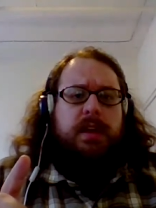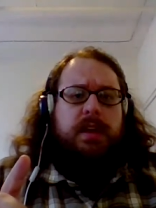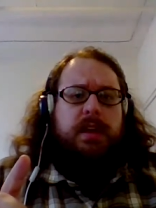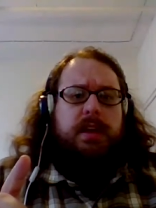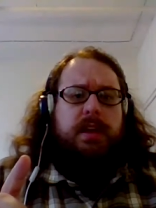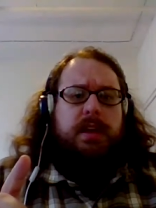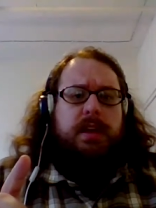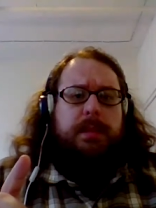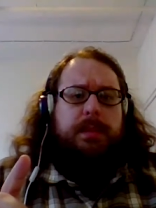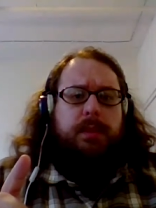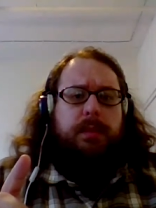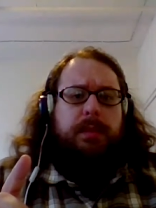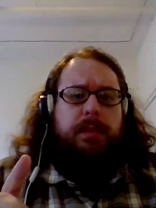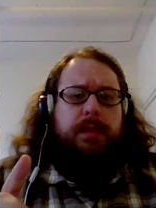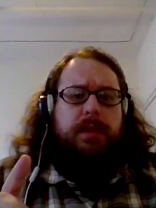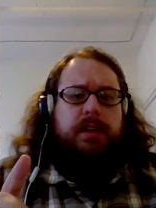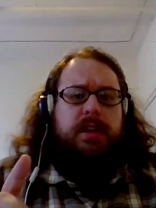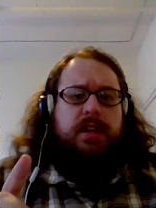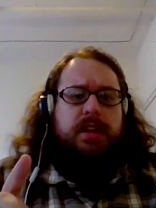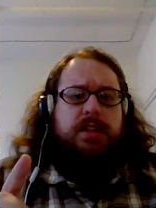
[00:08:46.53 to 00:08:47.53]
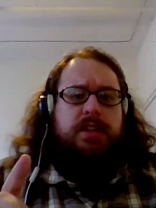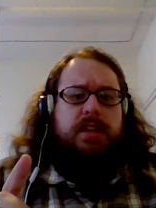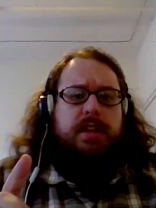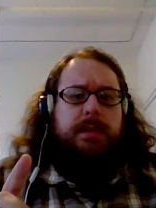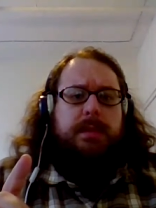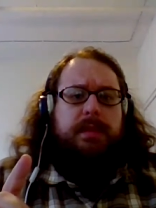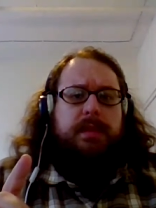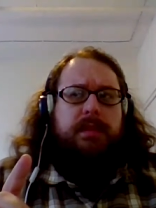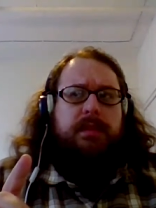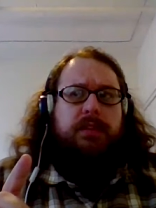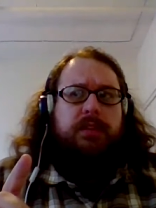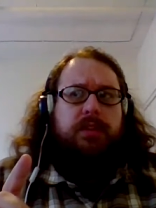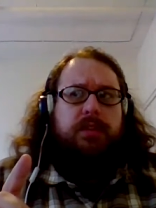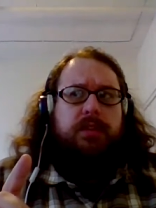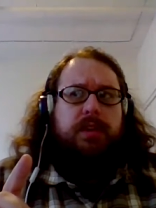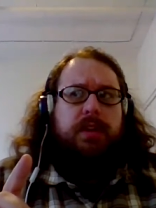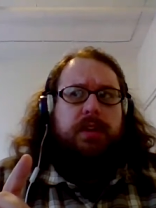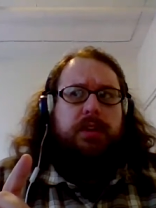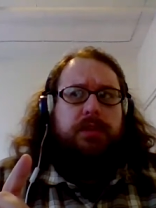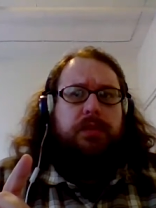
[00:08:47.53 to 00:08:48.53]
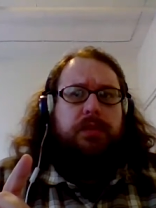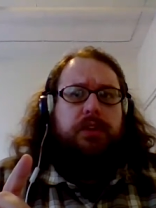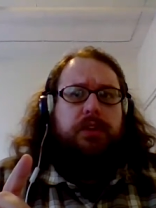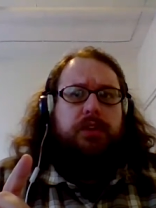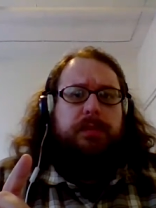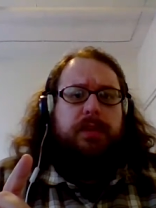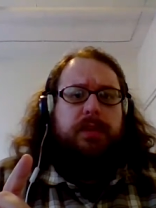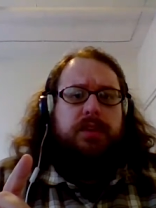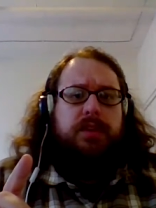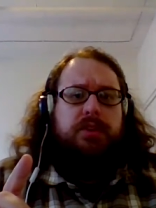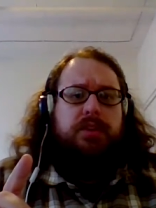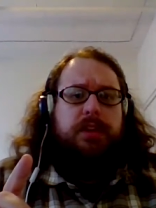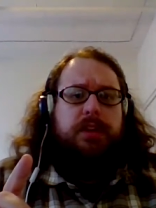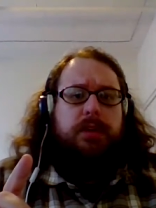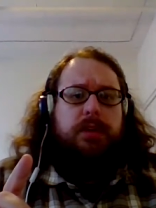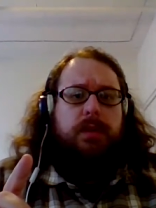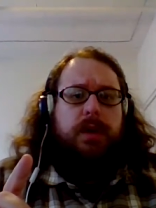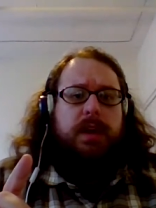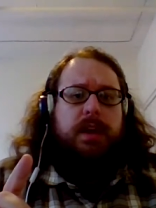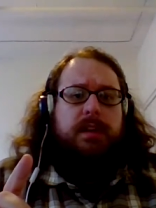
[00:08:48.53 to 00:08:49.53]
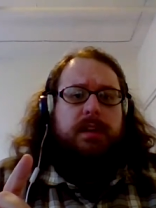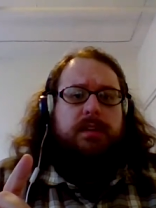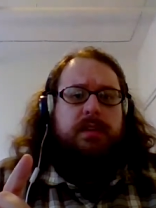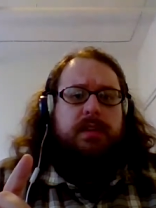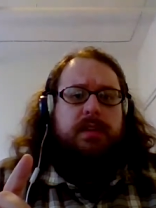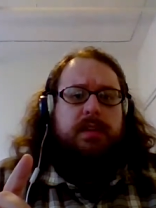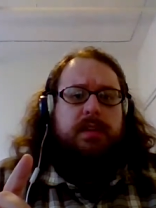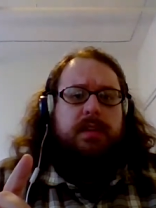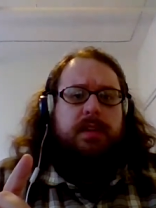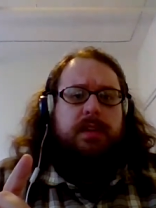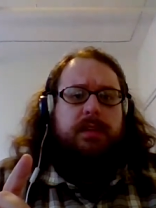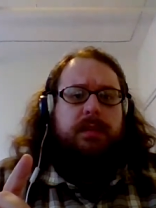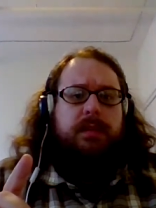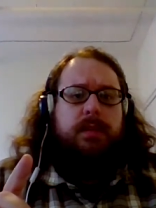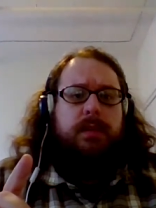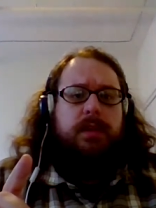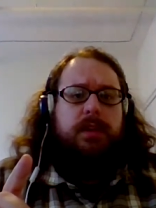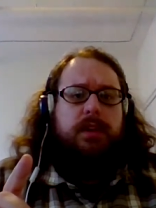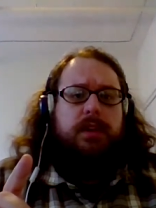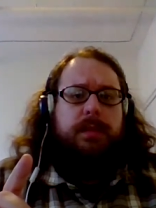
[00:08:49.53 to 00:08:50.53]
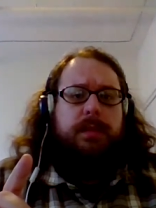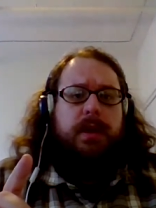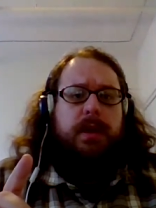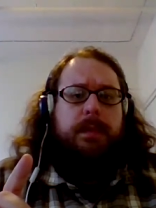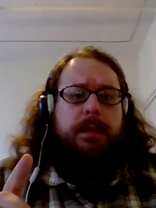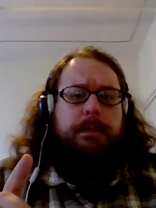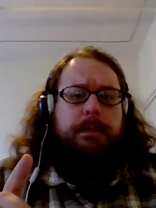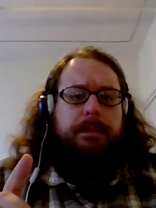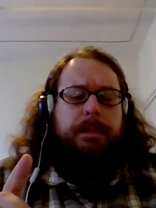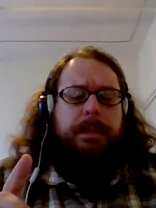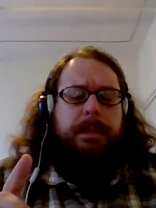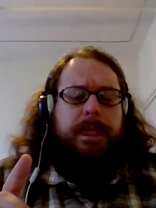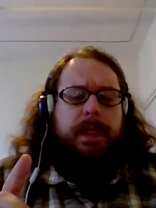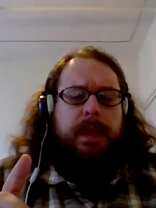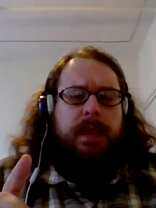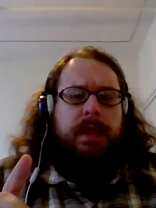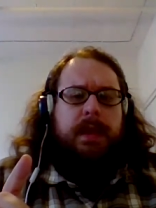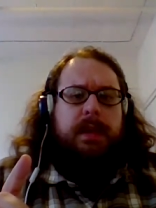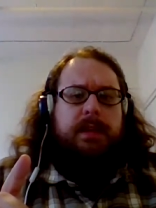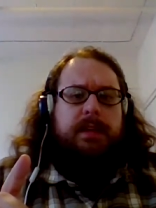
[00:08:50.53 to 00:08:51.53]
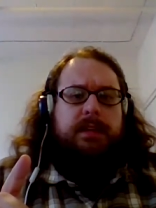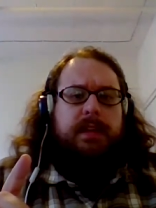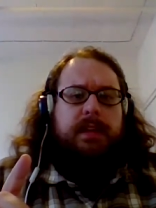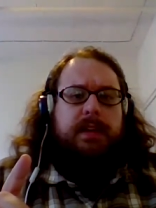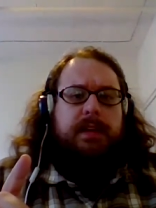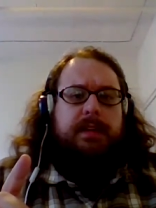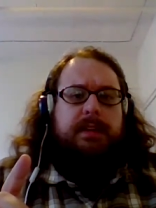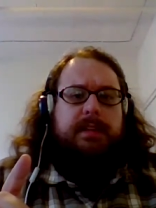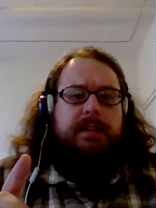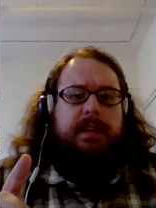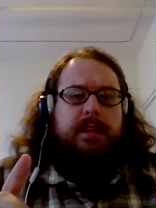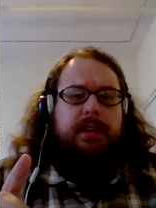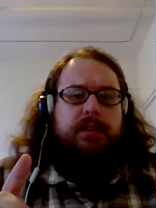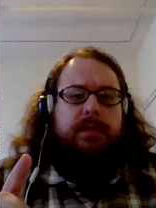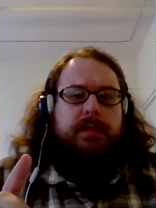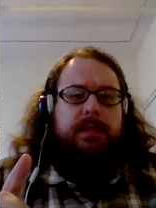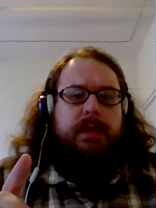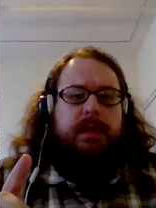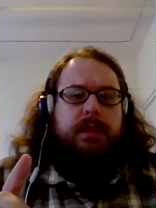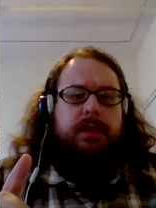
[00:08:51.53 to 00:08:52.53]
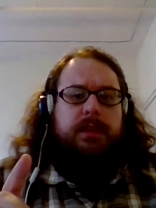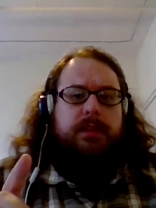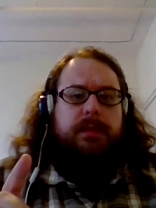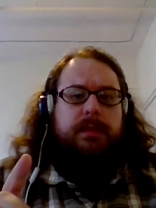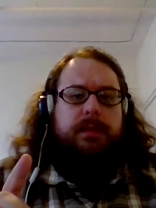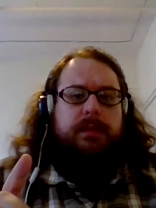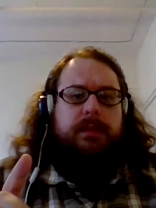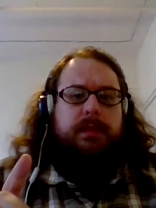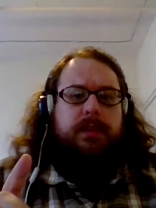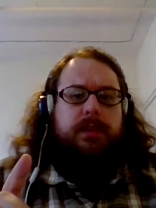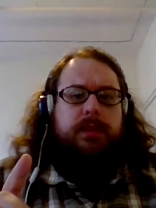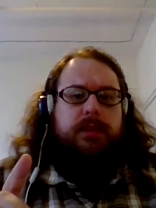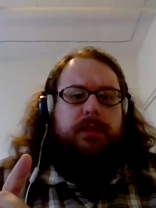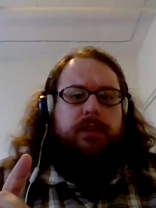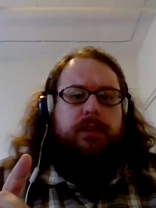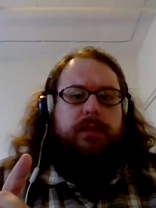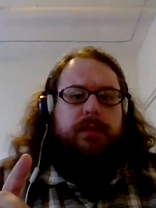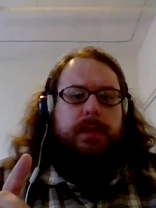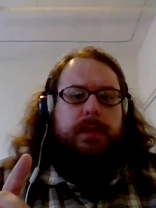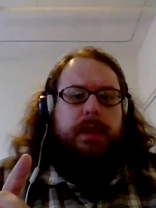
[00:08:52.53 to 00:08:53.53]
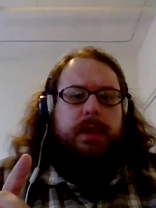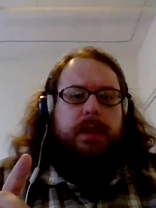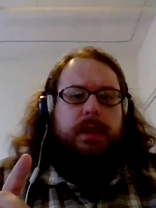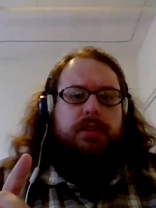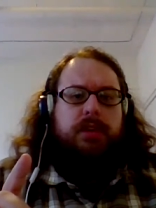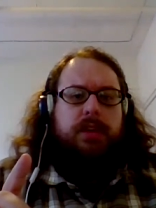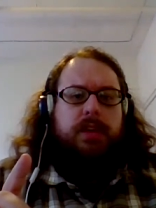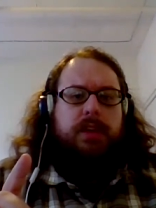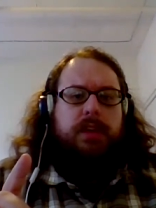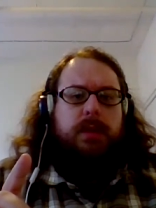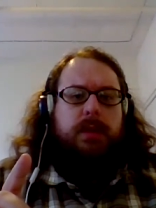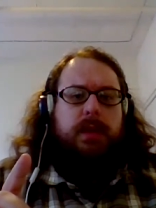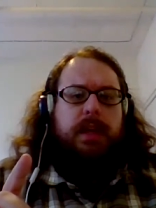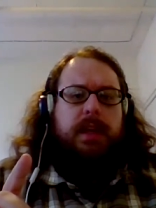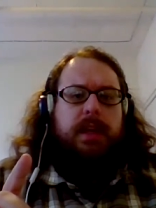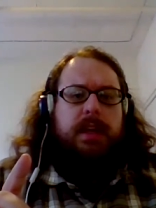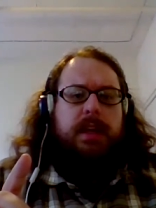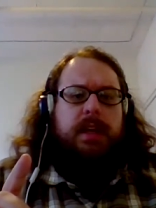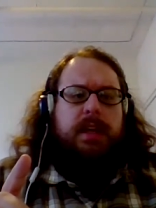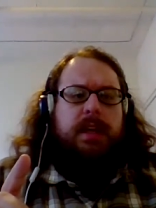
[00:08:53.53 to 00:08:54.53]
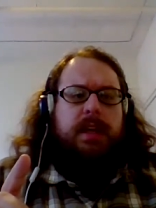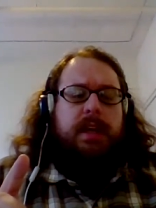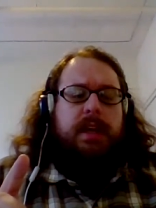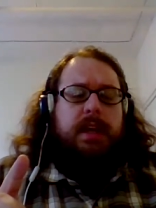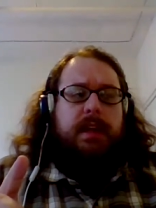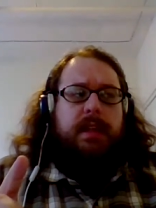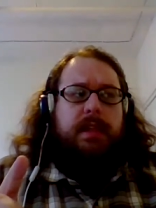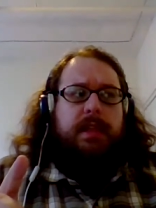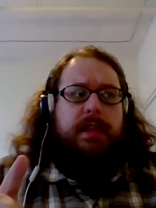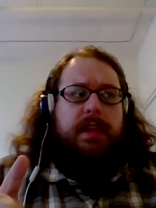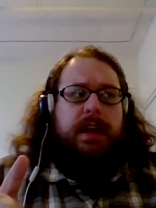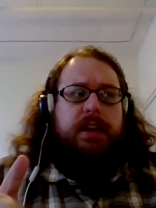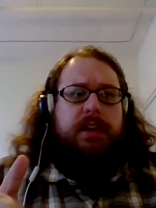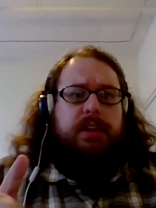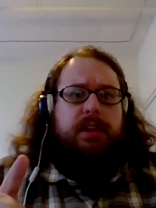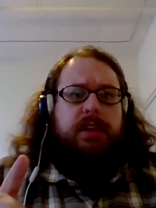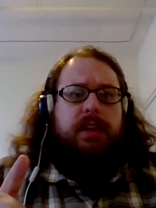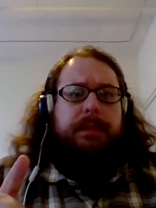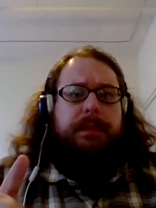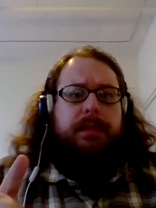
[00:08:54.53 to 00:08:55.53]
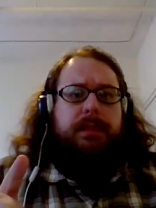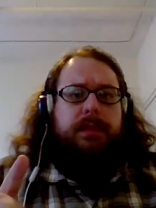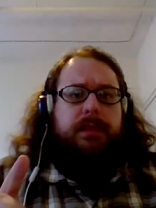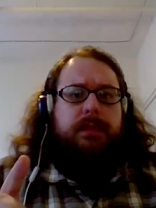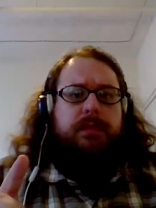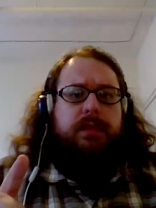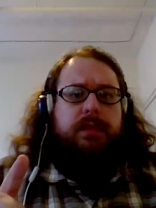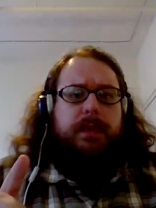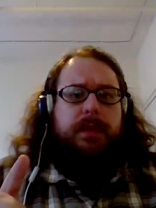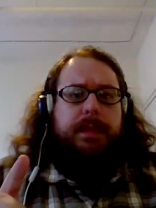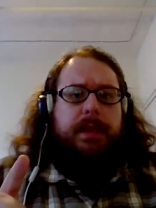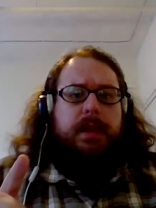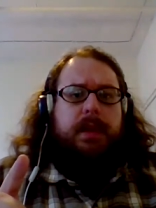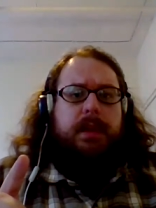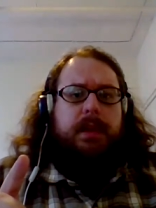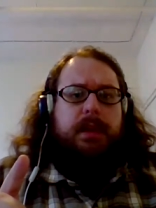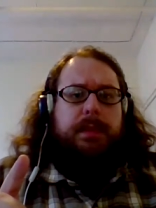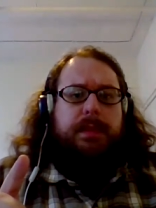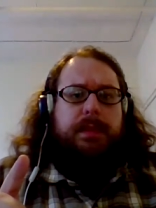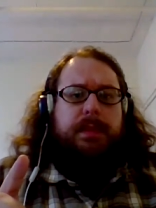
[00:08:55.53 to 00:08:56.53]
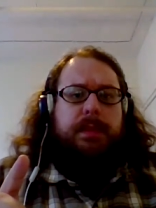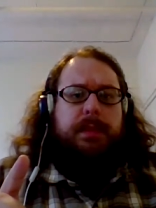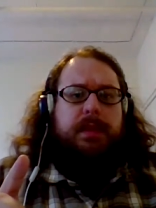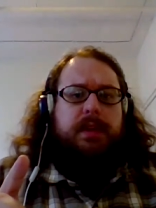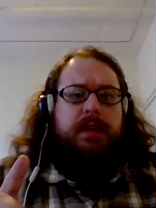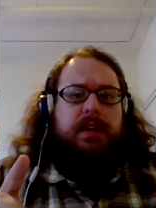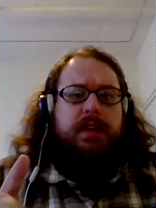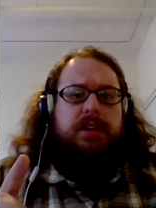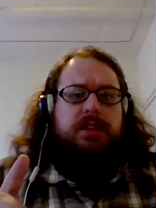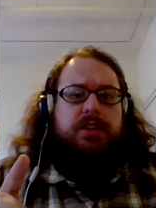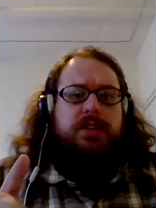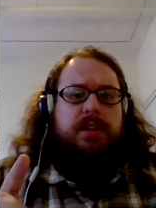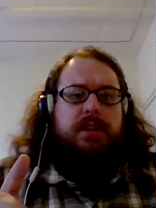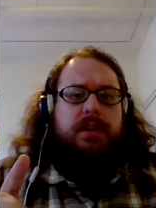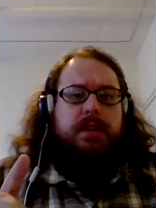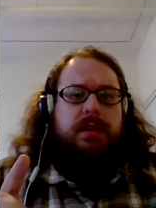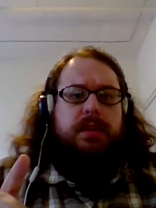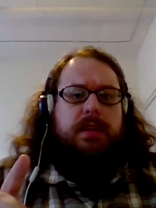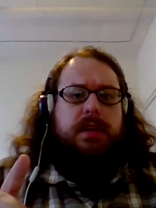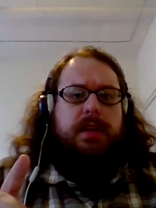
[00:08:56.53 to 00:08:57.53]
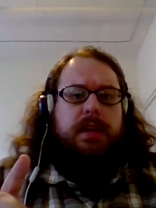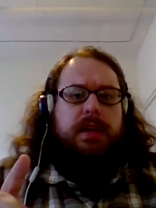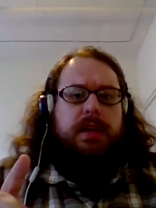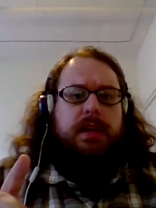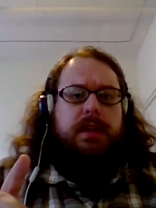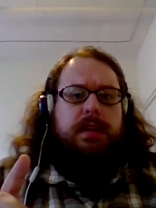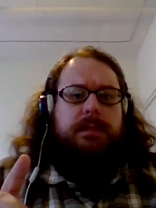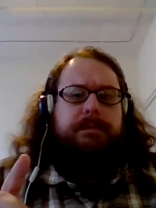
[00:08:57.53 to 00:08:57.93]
inappropriate touch. I believe it was, he was voiced by Jaleel White. You'll look him up. Sonic Says, but it was, he was voiced by Jaleel White. That clip for about inappropriate touch uh,